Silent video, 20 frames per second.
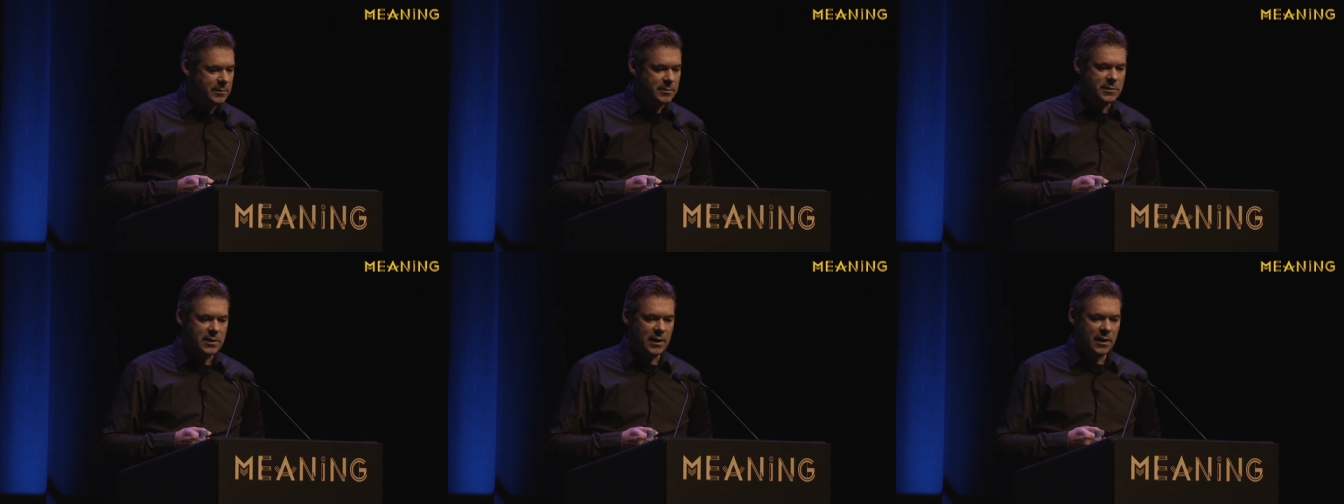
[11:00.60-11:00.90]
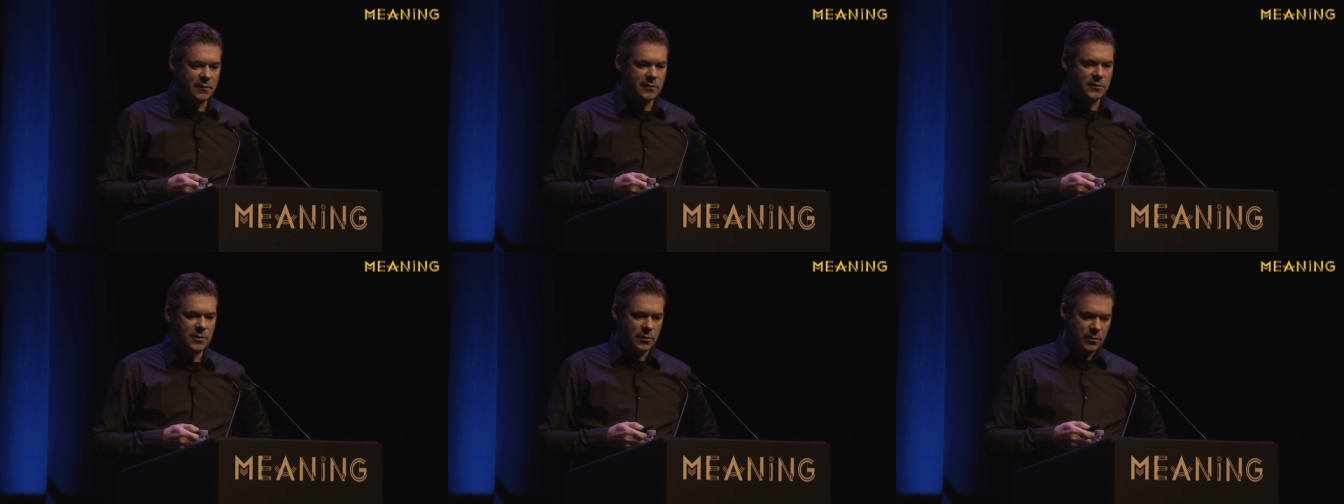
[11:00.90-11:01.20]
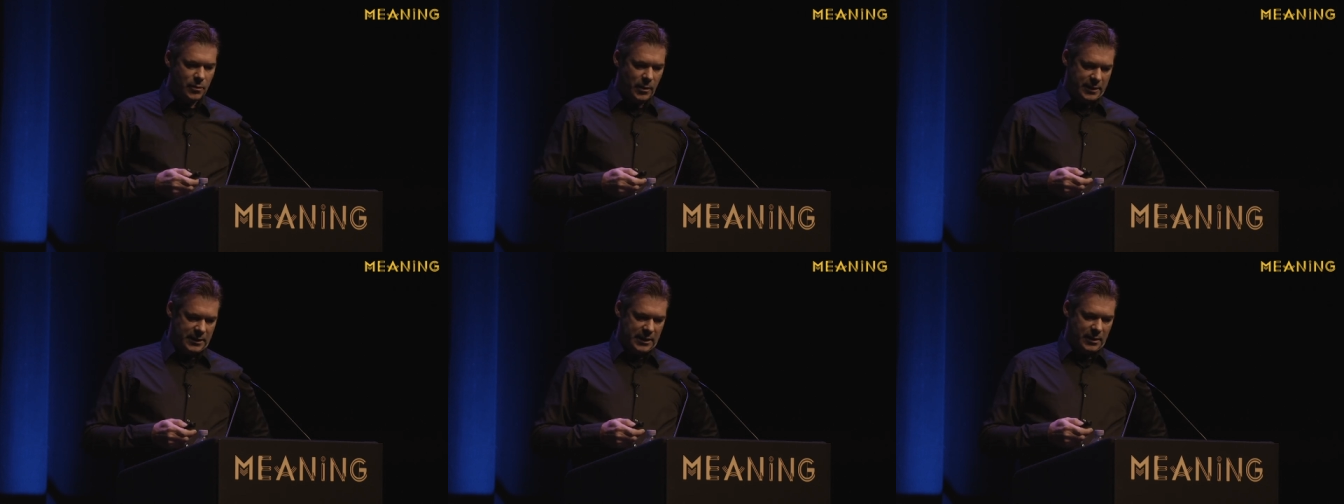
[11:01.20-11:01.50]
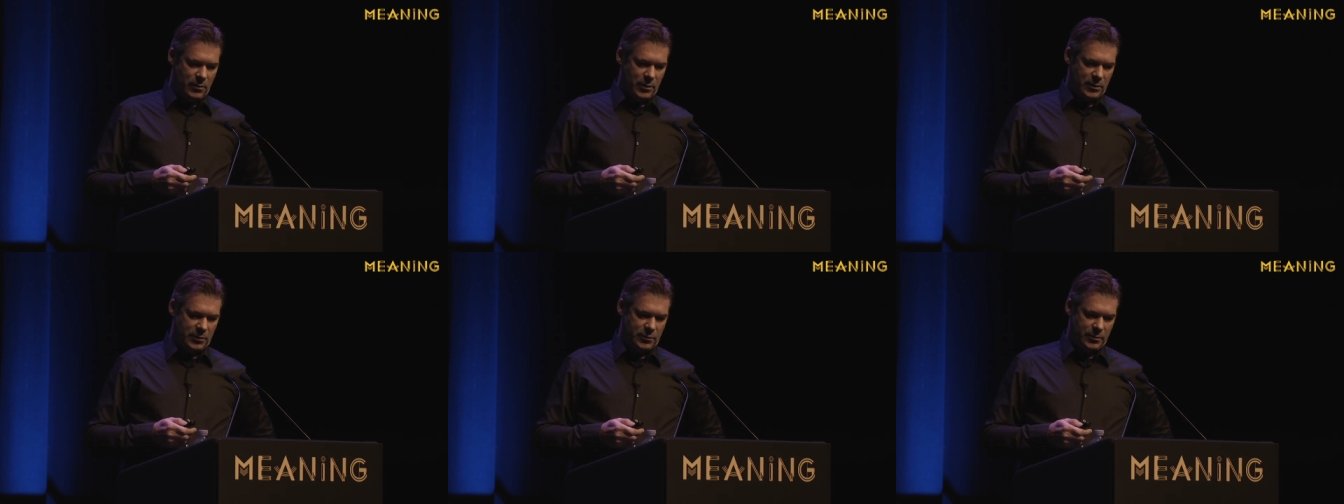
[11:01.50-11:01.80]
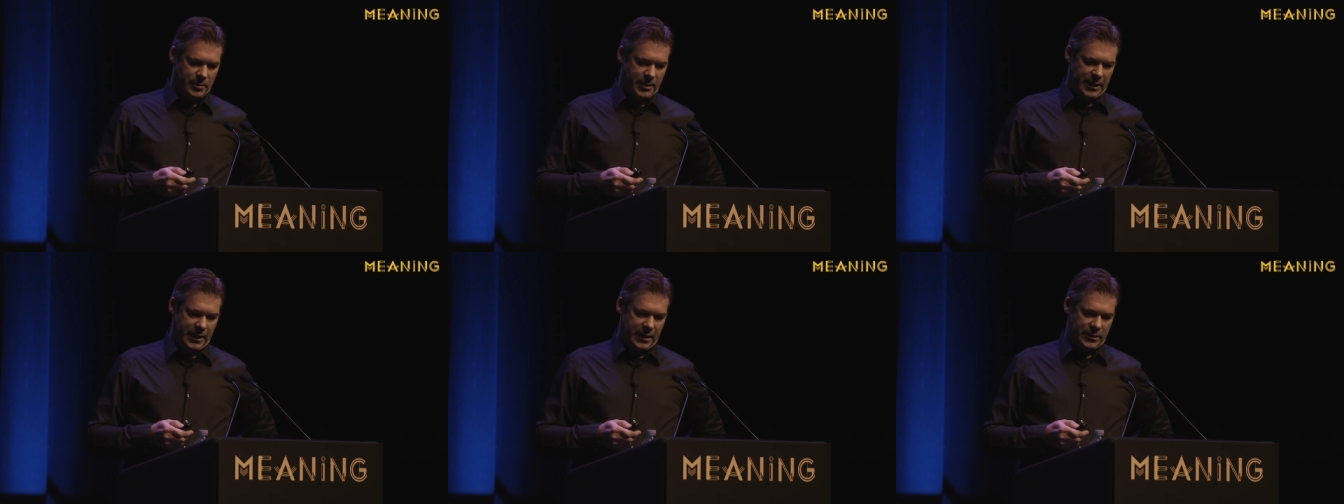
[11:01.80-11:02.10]
themselves on what they want
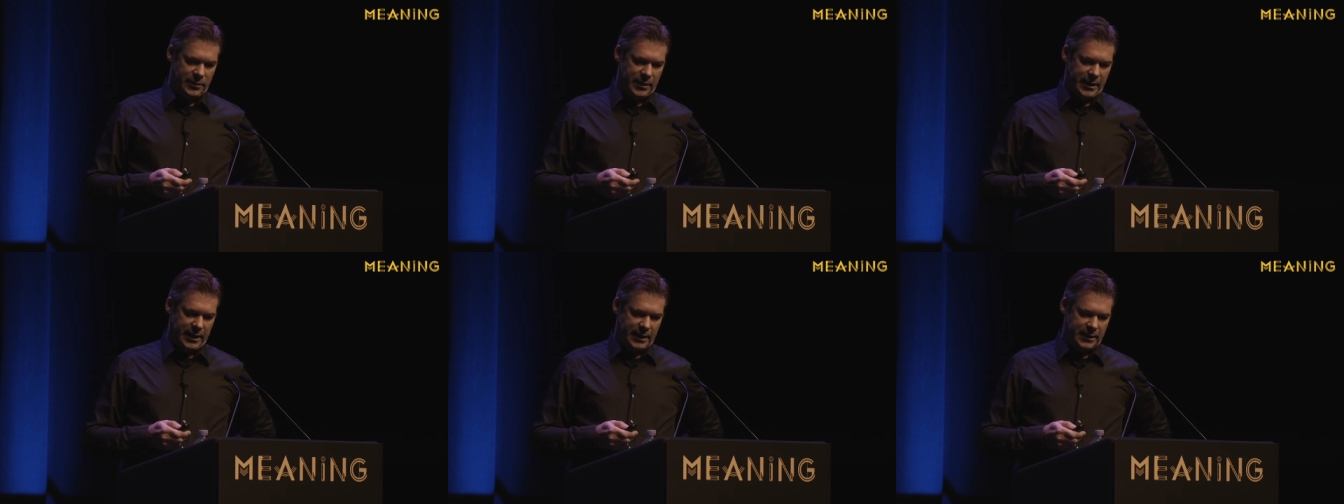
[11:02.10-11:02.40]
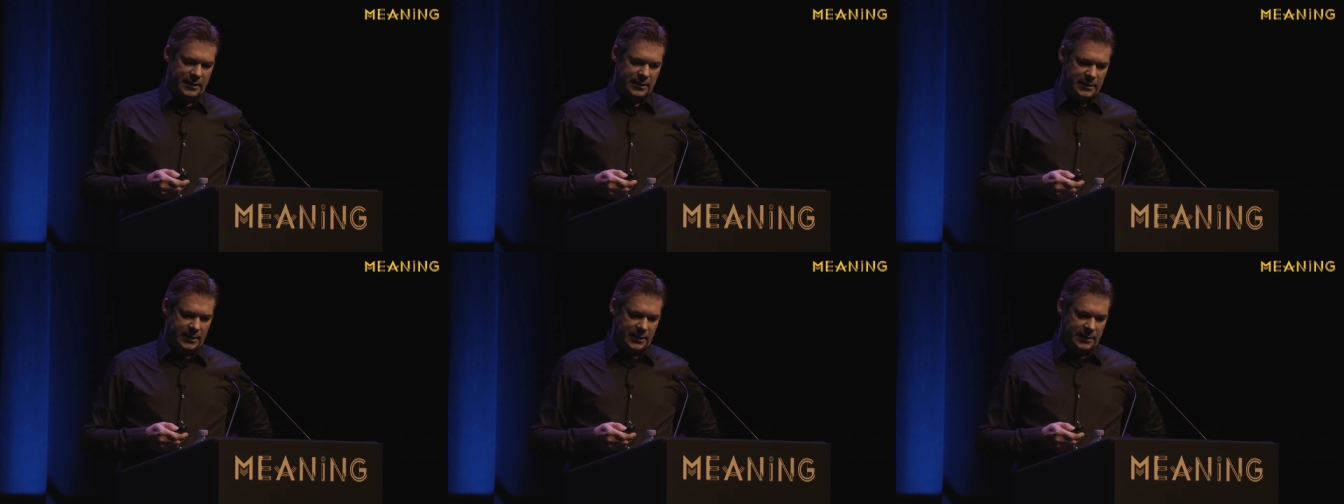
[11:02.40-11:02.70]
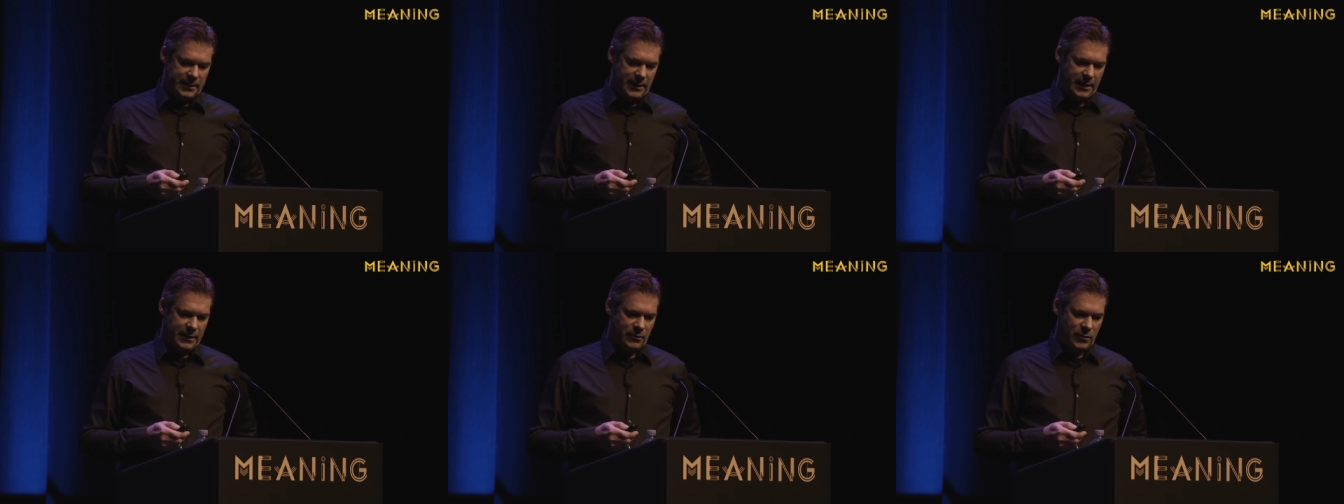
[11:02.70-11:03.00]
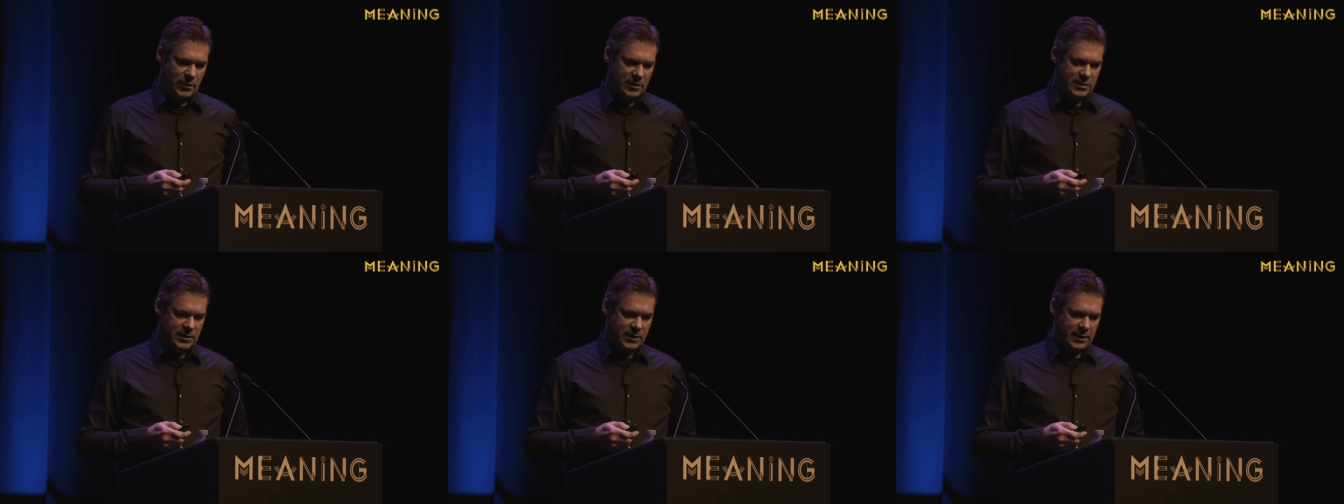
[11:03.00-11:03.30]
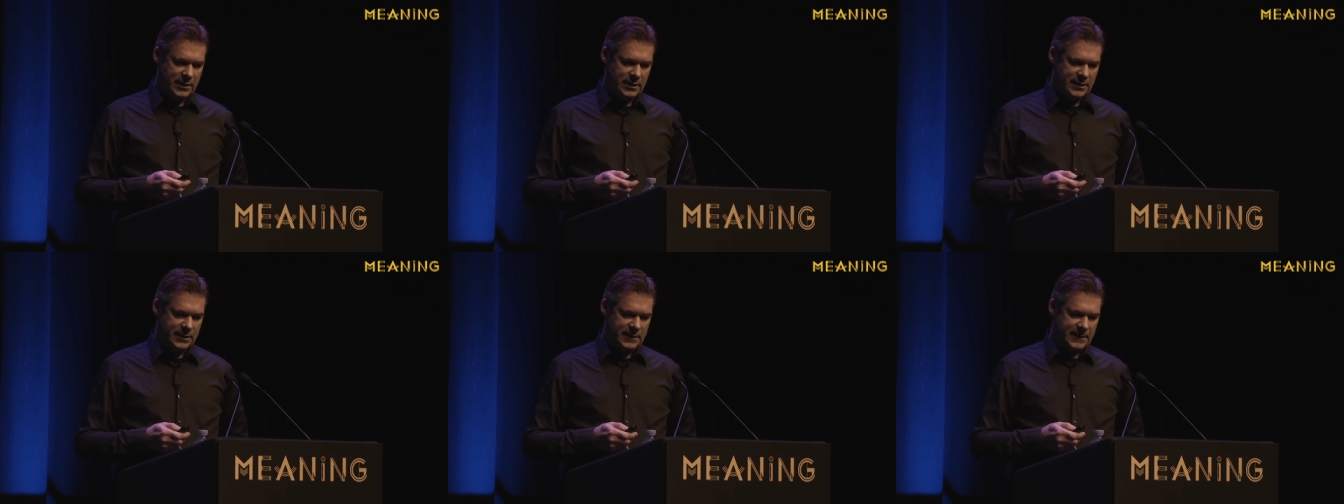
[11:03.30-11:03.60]
to be educated in and what's
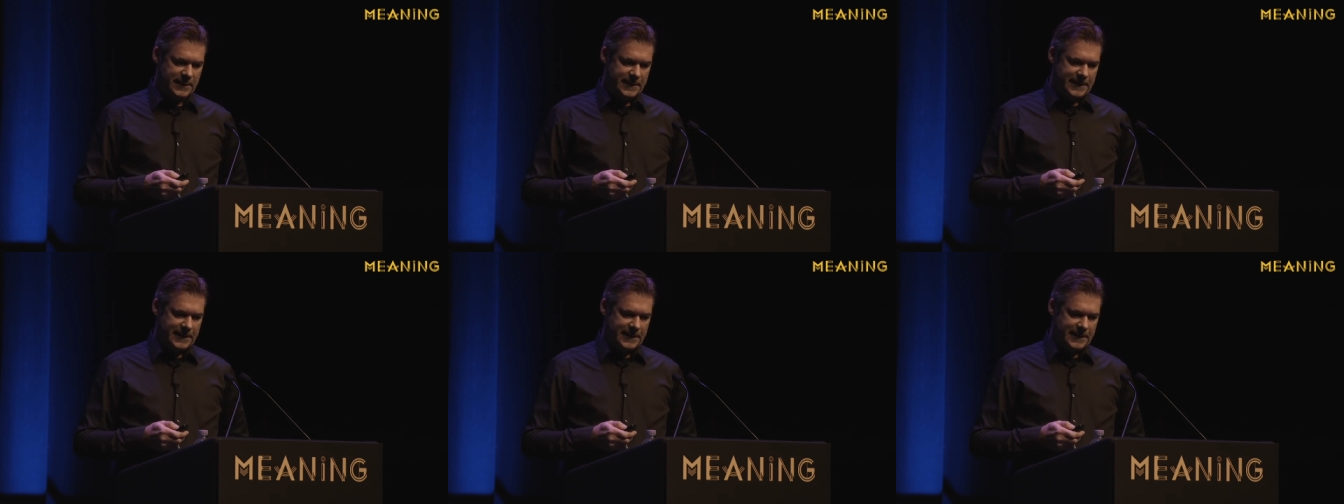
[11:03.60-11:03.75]
needed.